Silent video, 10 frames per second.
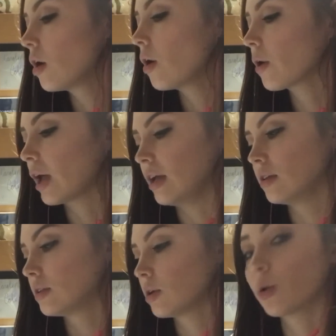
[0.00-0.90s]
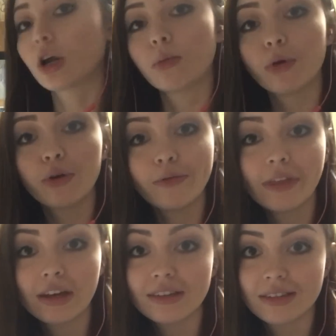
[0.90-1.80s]
Okay, so we're gonna prove
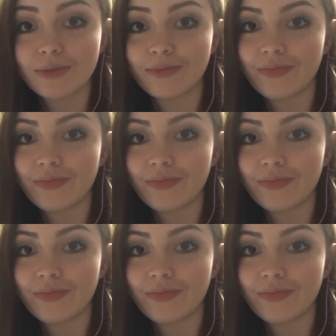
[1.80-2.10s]
this.